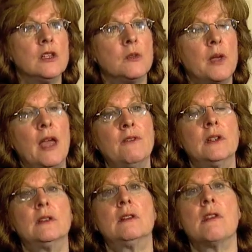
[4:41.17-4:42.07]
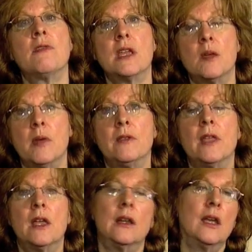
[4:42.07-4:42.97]
So we have to think about
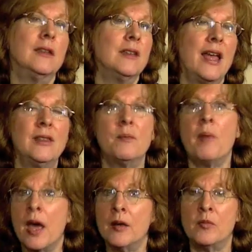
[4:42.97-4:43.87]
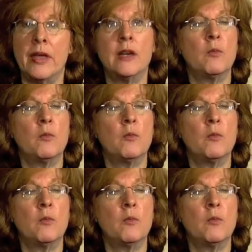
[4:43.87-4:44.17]
that. And the bottom line,